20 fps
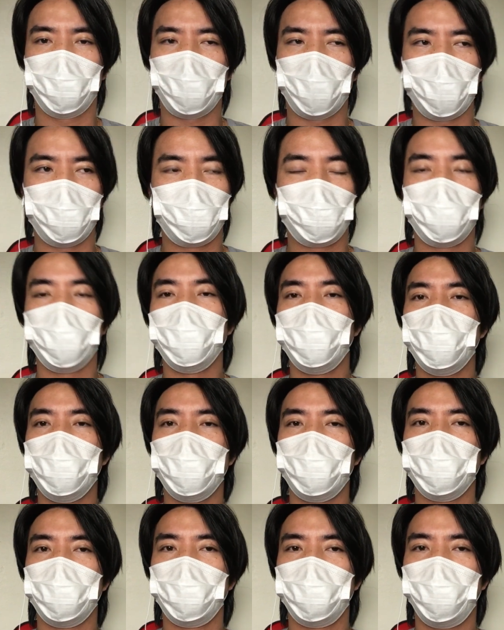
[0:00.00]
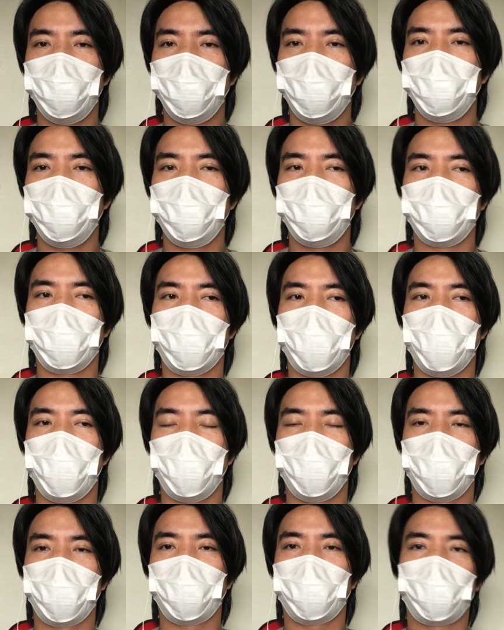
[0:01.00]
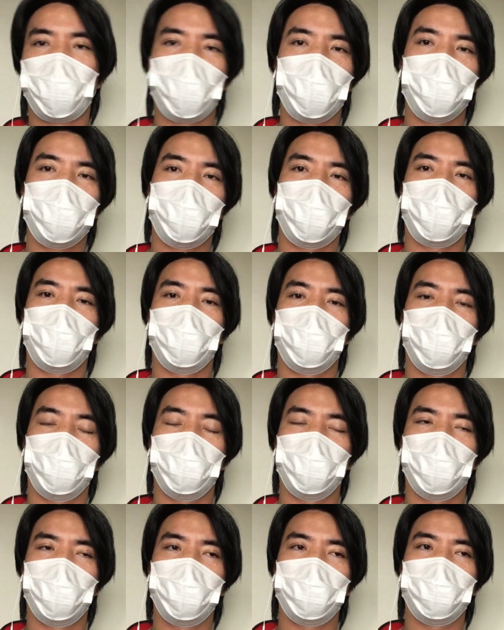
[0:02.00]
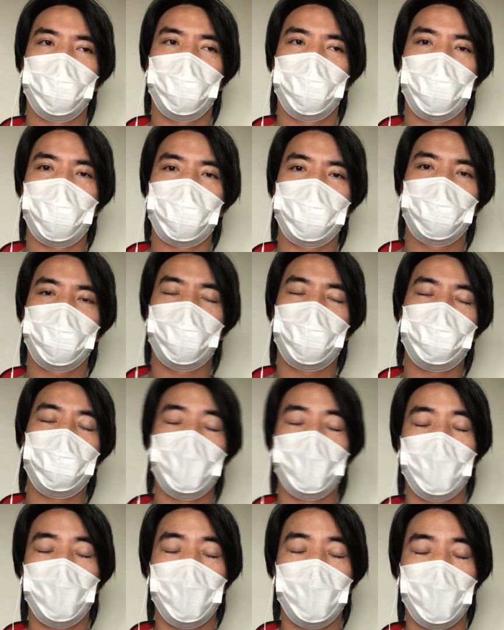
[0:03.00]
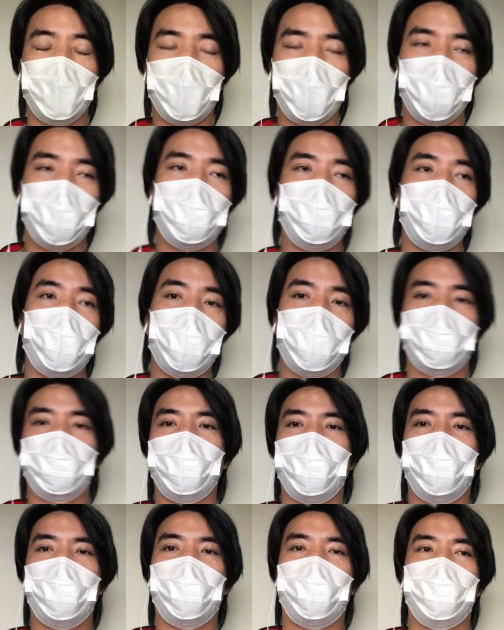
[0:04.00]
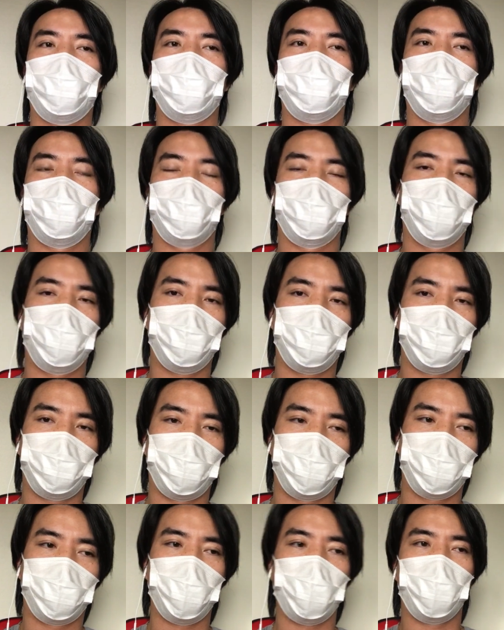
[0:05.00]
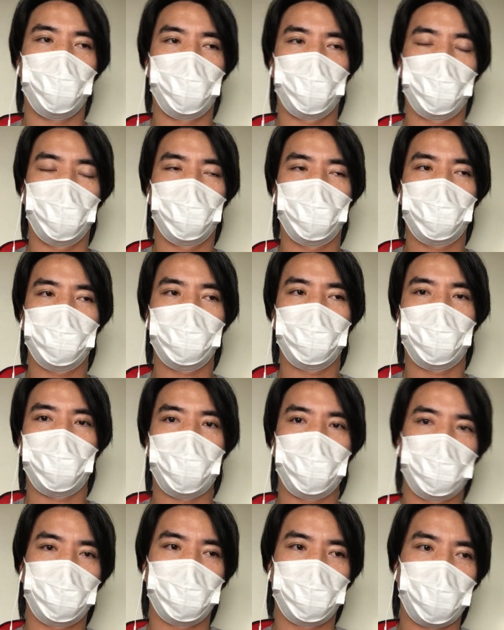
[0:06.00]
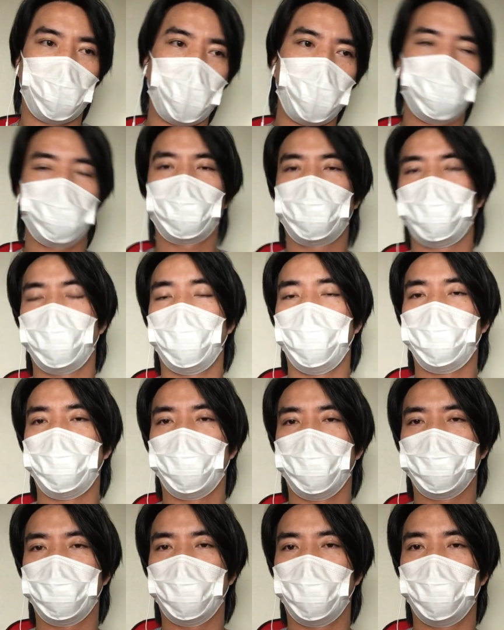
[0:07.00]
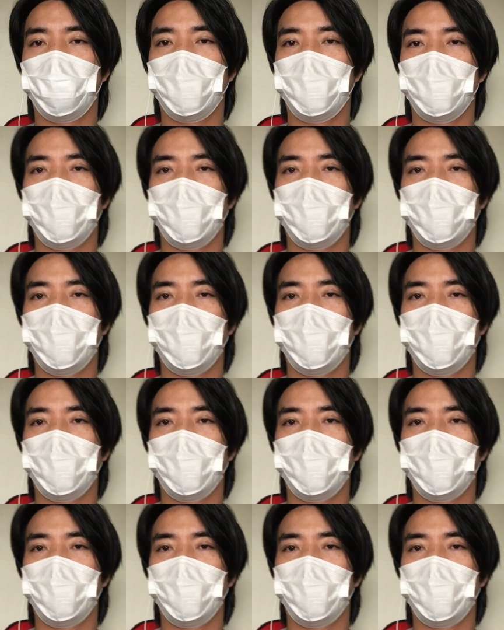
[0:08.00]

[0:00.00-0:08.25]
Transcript: I shouldn't be recording further into the next clip unless I like the clip before, unless I like the last 30%.